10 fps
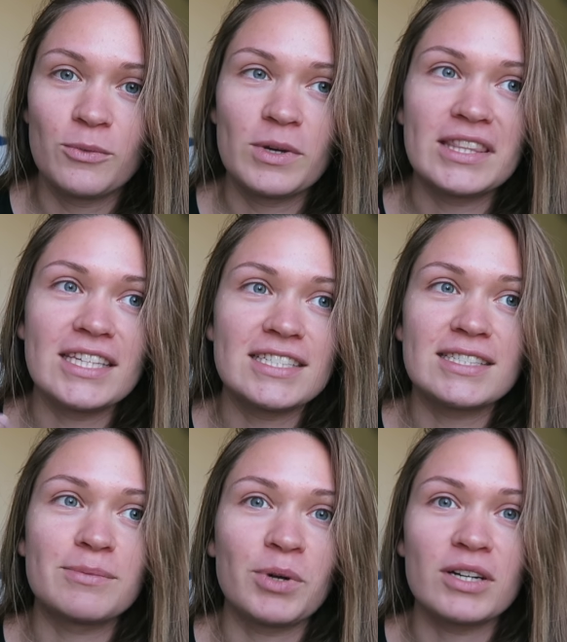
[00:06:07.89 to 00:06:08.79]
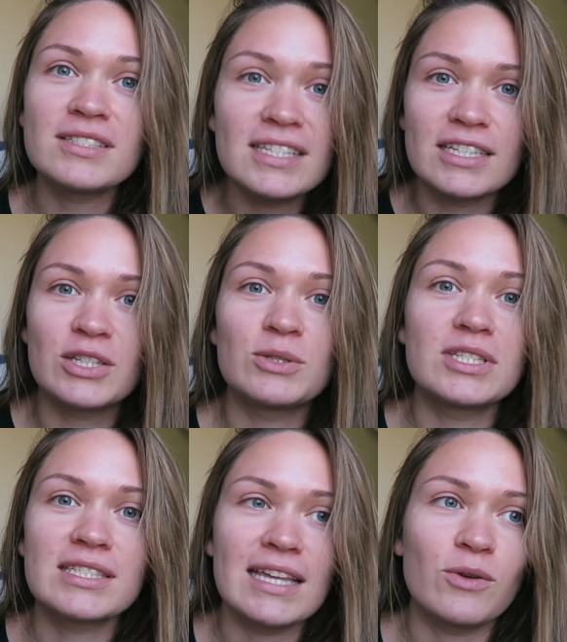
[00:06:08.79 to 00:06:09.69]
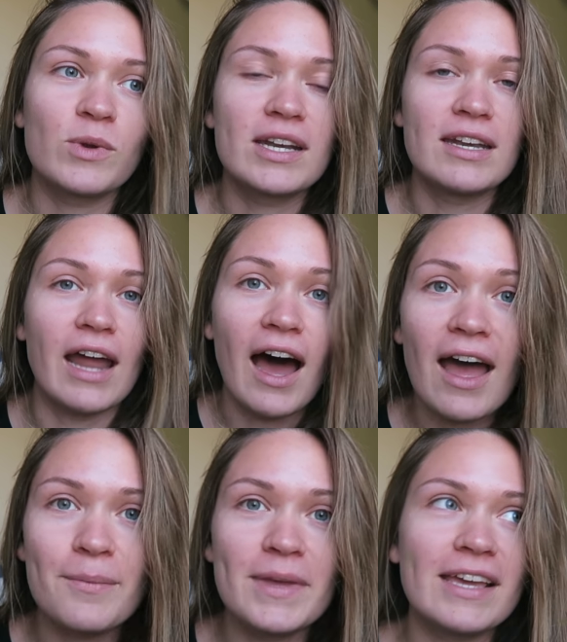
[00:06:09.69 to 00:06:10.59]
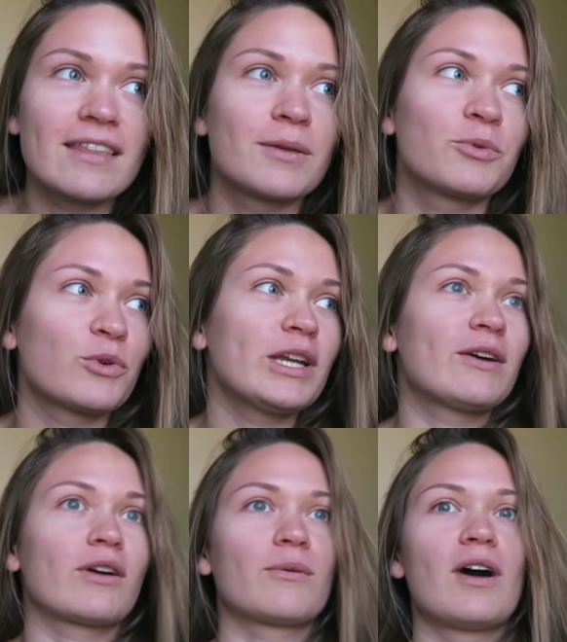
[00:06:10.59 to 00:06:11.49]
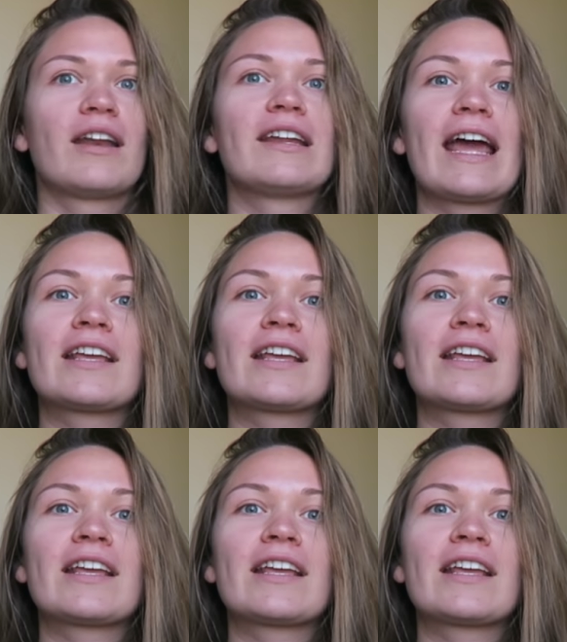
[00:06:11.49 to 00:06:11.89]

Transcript: with this person who just like would not make the burrito I wanted.